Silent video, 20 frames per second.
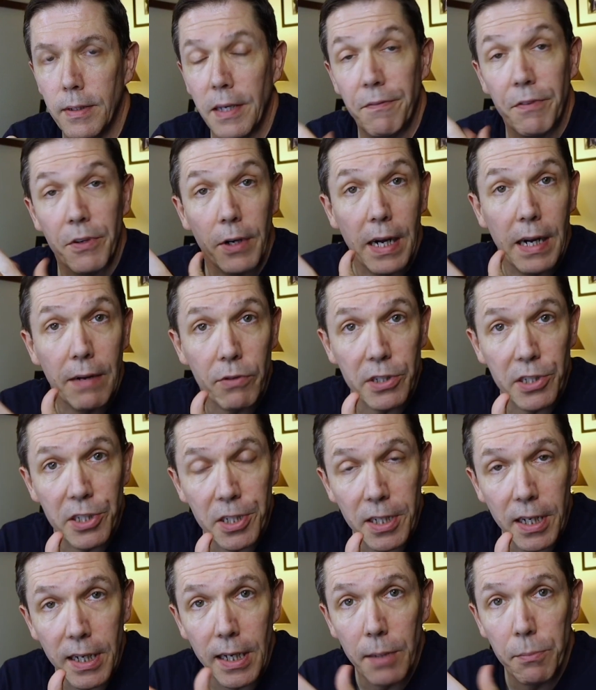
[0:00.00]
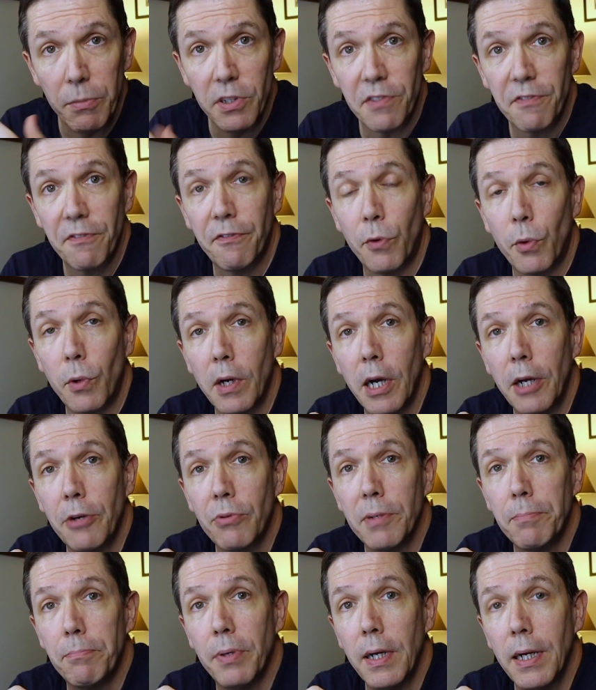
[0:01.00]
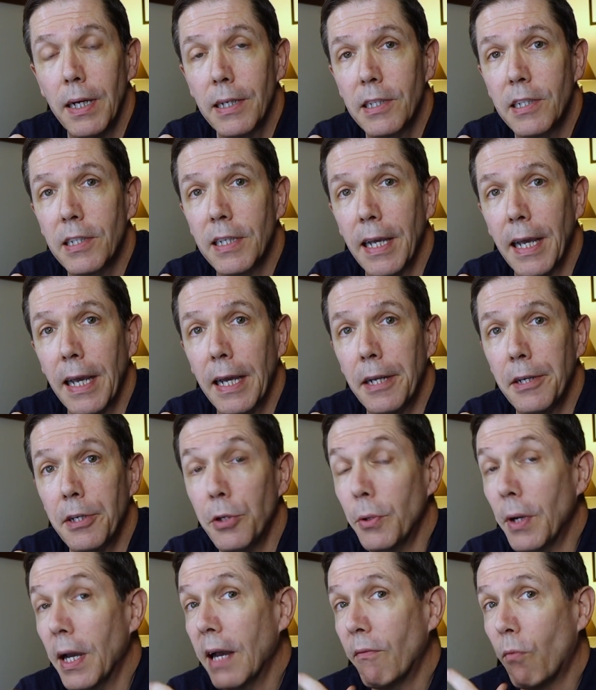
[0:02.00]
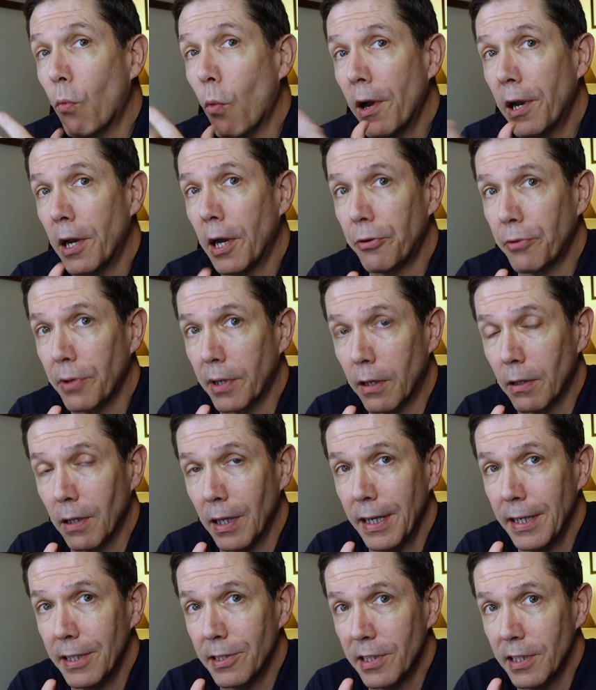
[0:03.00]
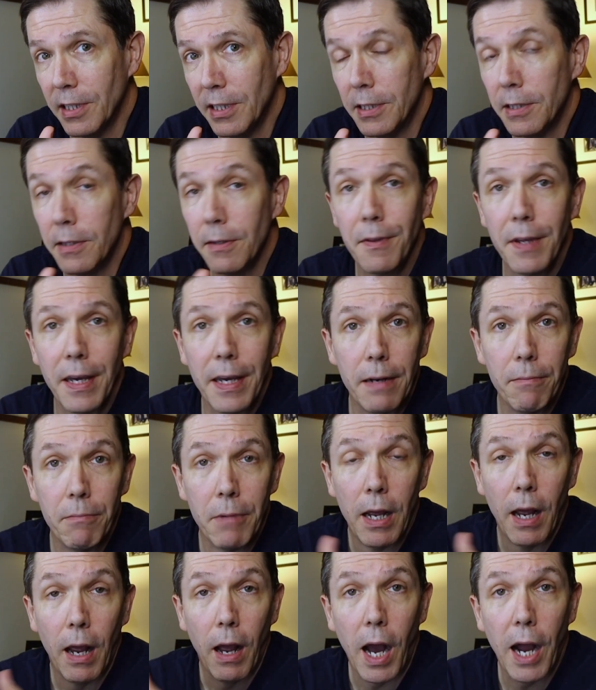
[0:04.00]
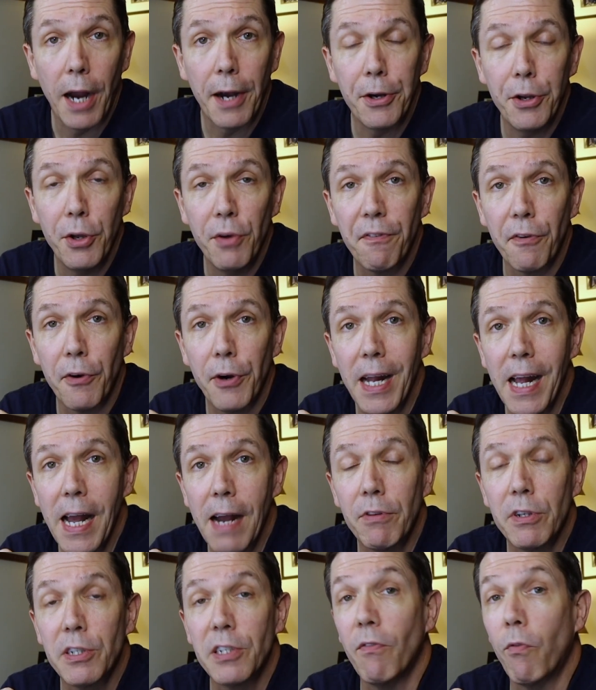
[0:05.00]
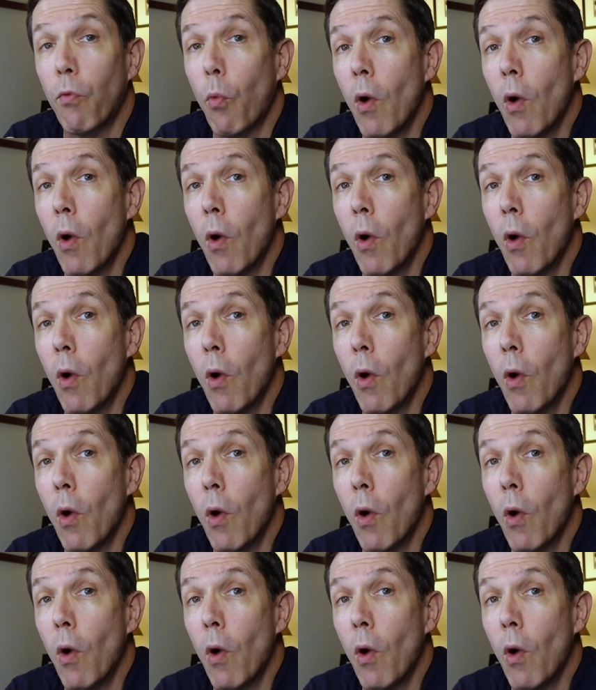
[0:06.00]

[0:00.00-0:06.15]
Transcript: If your average job is $400 and you have 100 clients a year that hire you for an average of